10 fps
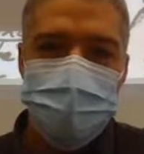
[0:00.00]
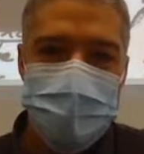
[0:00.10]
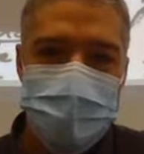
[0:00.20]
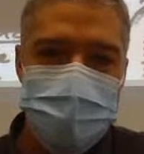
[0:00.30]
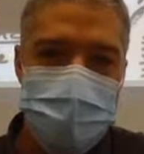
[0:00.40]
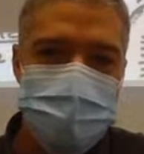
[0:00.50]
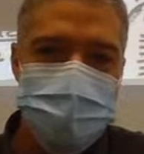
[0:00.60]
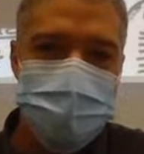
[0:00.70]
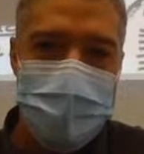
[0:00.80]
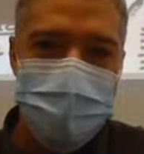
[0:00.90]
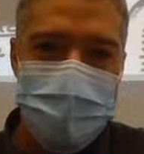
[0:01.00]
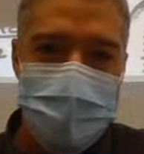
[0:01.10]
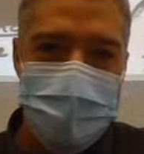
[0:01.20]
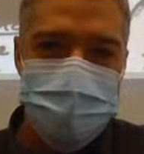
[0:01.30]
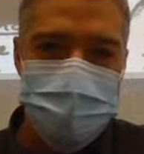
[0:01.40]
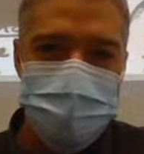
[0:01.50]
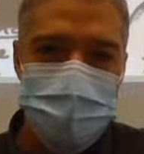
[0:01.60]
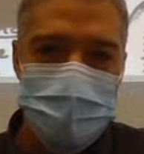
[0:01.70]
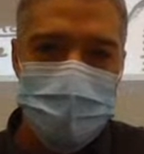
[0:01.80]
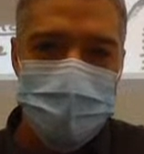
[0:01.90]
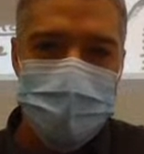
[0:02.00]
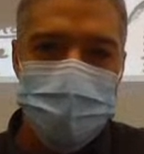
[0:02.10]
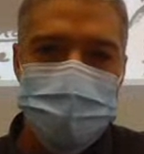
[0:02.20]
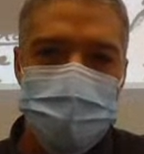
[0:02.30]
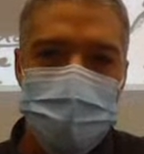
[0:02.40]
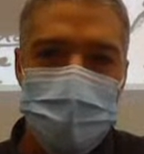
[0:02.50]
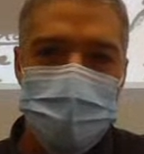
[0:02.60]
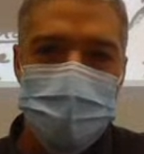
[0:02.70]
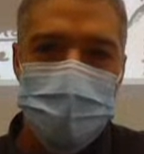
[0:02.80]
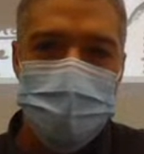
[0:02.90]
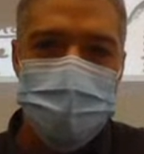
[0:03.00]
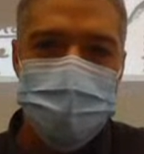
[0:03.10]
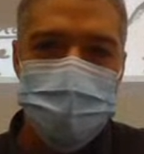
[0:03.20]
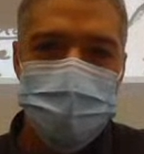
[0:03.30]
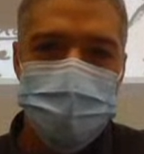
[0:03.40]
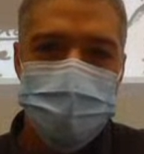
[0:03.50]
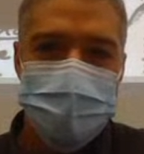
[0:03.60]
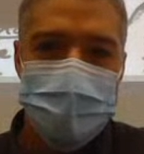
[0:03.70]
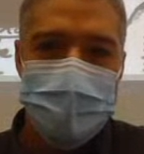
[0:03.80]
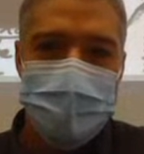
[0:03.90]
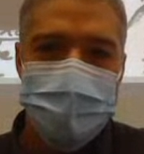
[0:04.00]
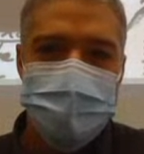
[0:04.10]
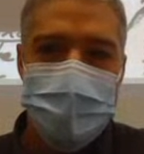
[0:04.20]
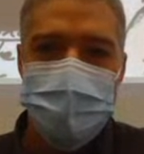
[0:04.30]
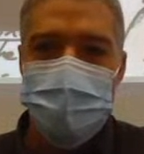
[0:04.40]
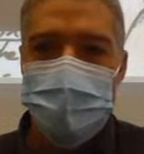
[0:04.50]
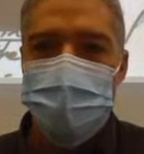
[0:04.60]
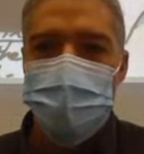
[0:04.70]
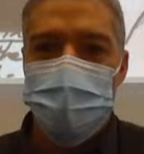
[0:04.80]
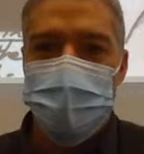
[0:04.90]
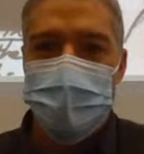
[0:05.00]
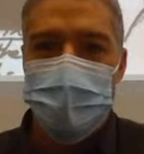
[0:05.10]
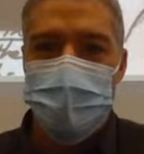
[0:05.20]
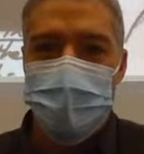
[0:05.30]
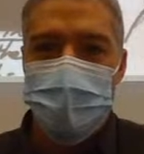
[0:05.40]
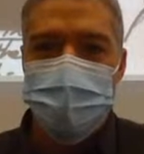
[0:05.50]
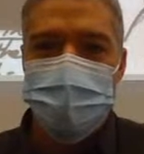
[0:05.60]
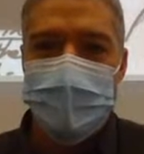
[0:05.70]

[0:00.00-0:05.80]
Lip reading: then comes the battery acid spill that cuts through all those. It's got to be newer than all those.